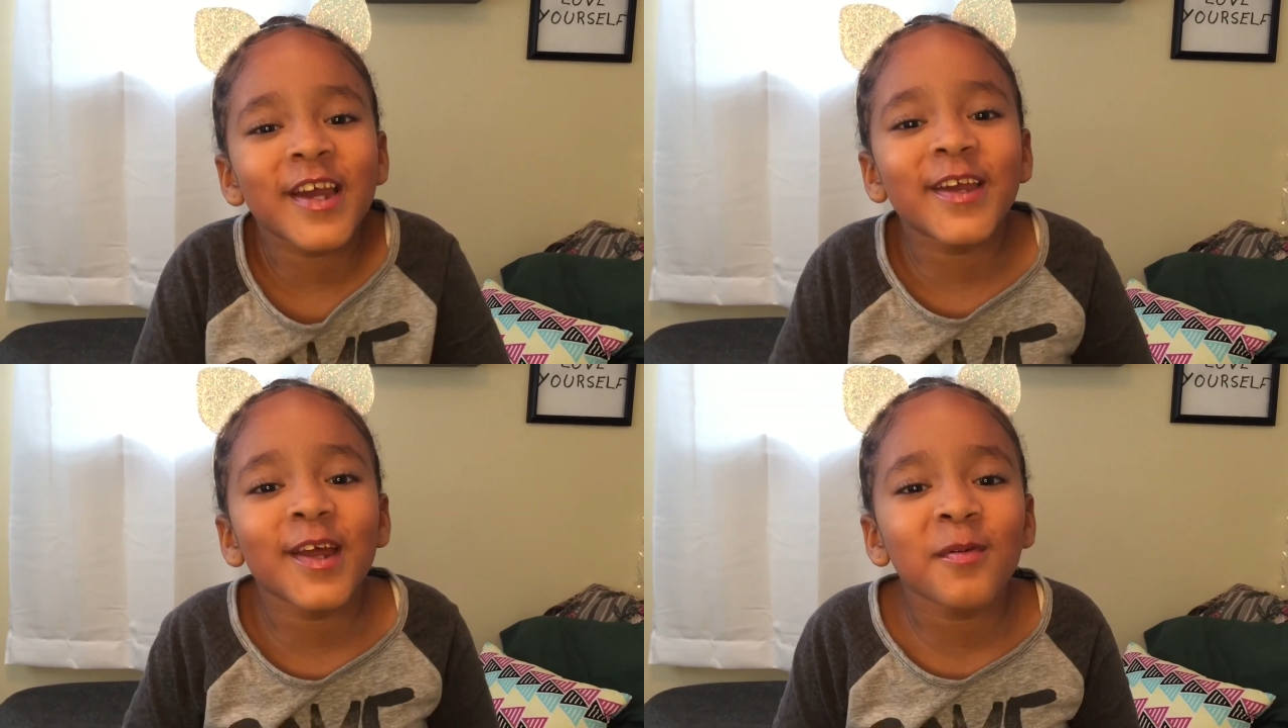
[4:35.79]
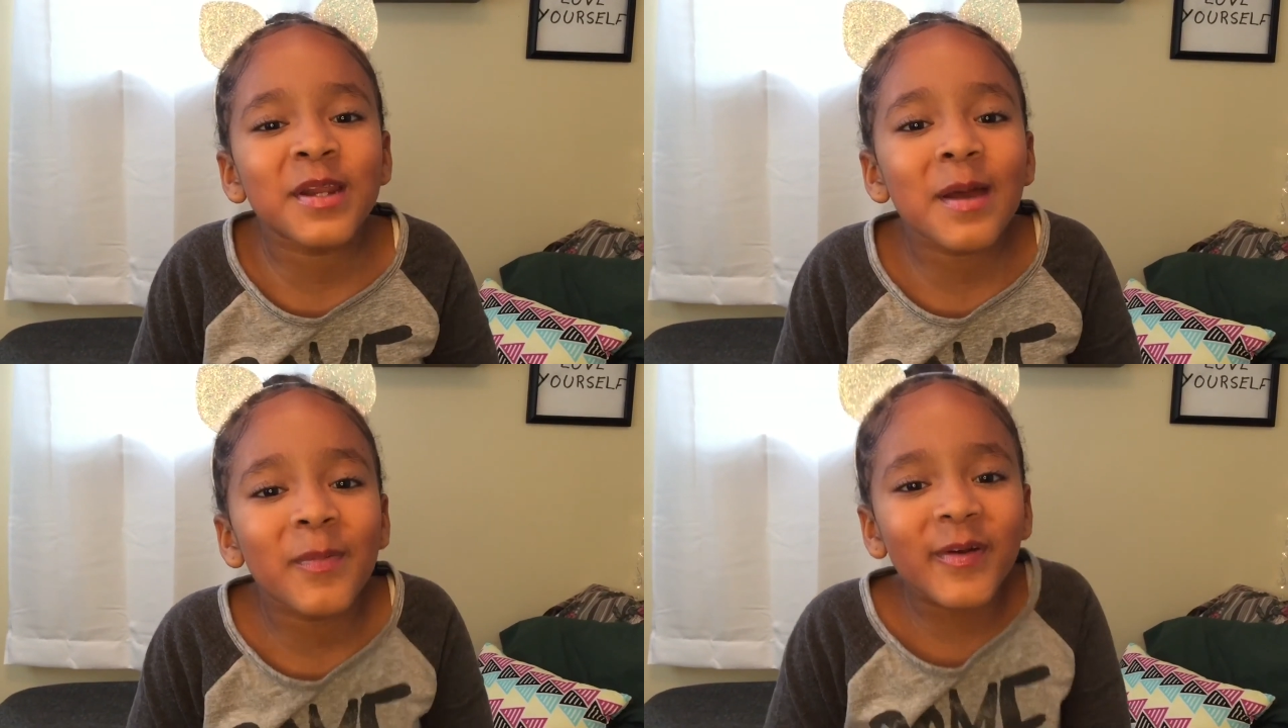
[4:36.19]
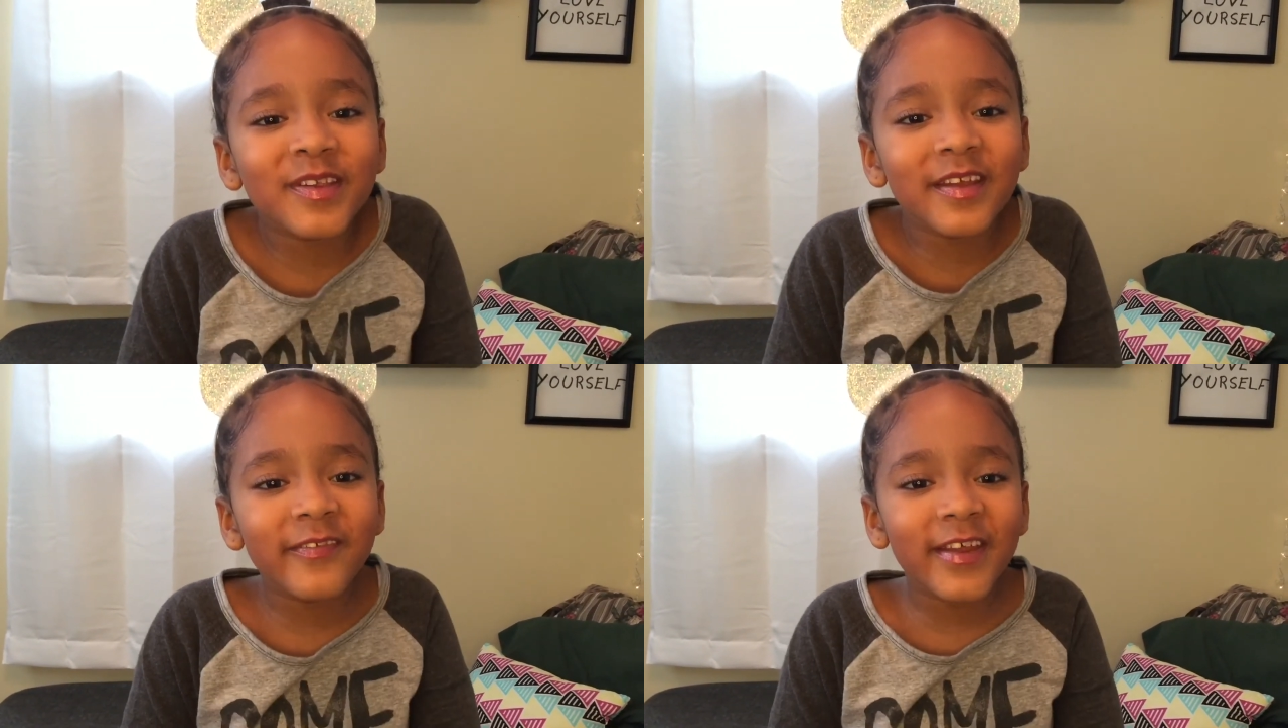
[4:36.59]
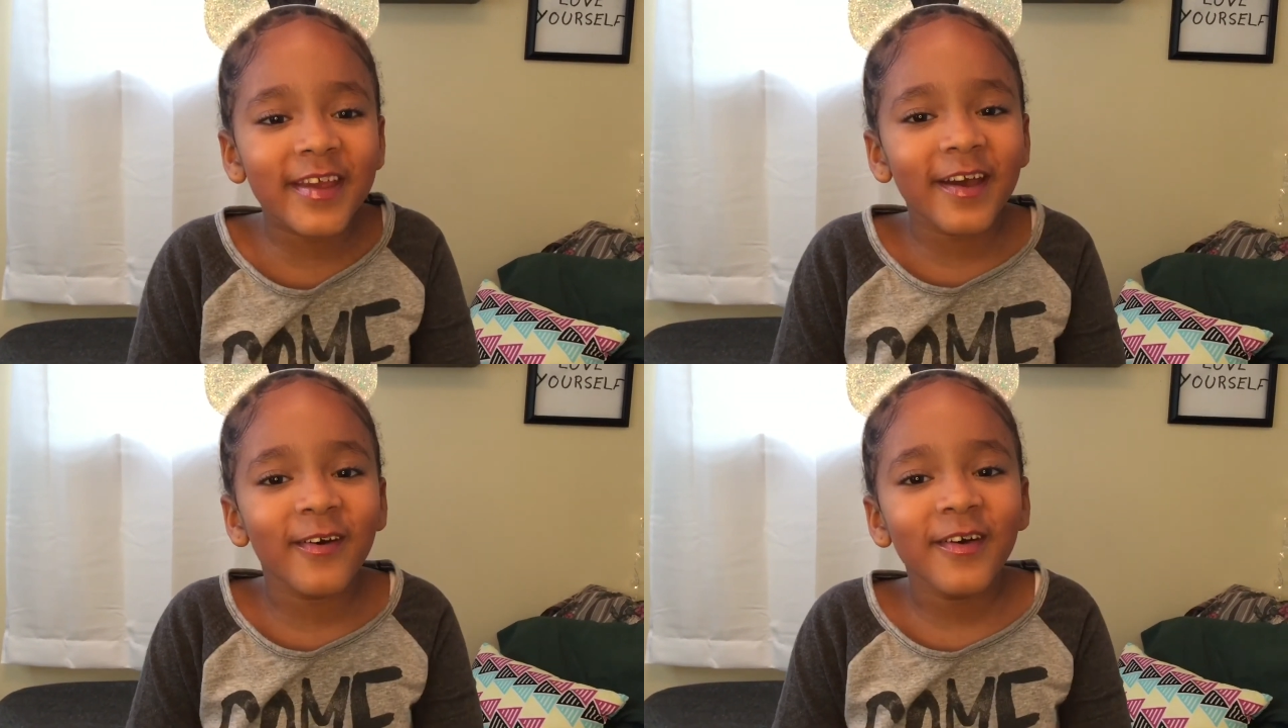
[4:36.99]
so you know when I post a
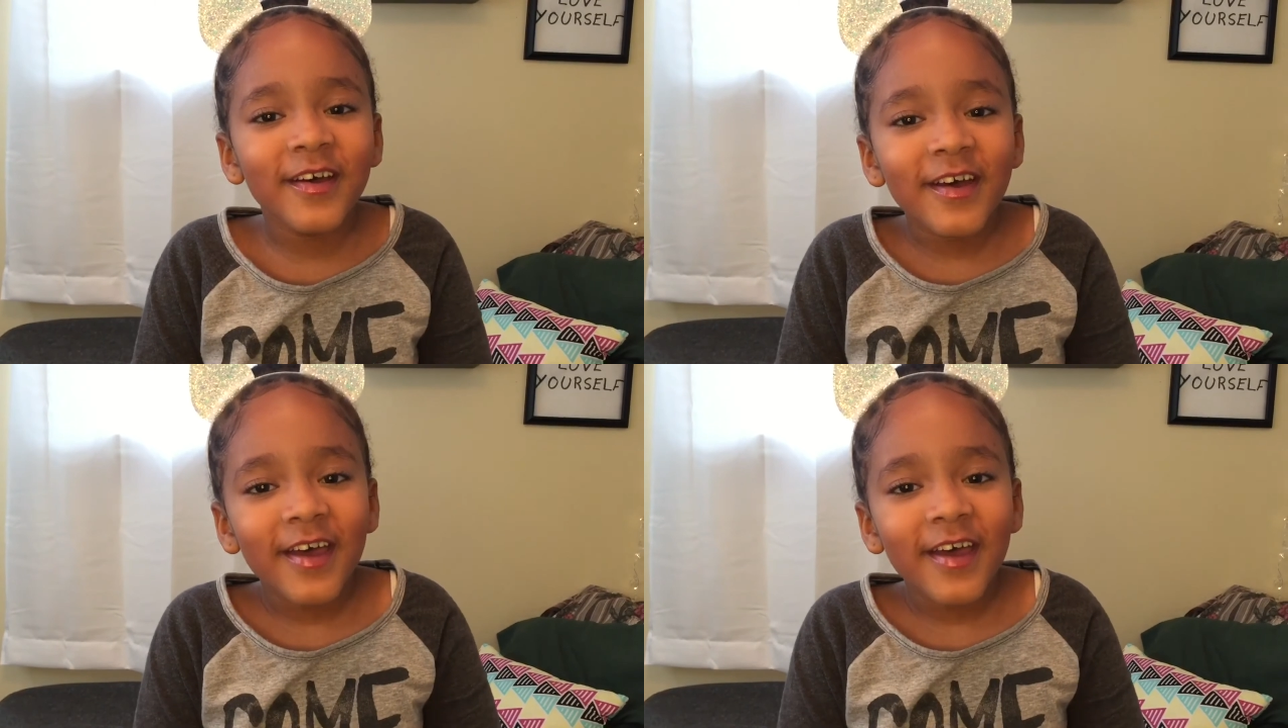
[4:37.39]
video.